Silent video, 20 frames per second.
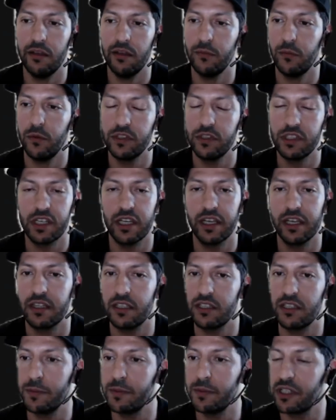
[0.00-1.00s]
we're just gonna get the
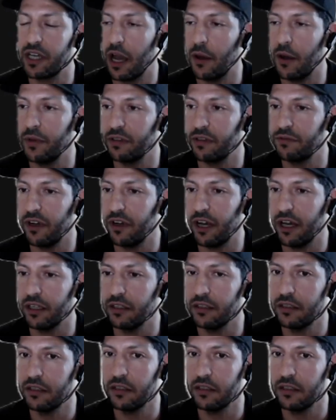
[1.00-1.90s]
cheapest guy we can find.